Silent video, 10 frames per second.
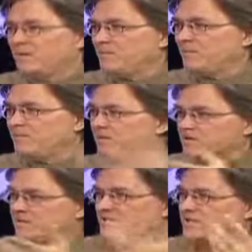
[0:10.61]
but maybe you could
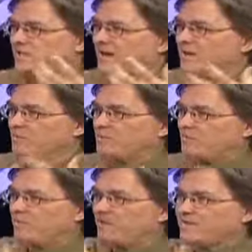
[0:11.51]
just expand a little bit
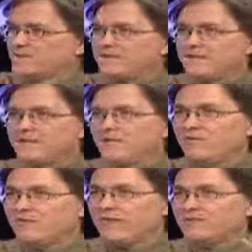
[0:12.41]
more about this. You
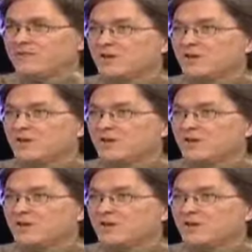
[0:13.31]
feel like this,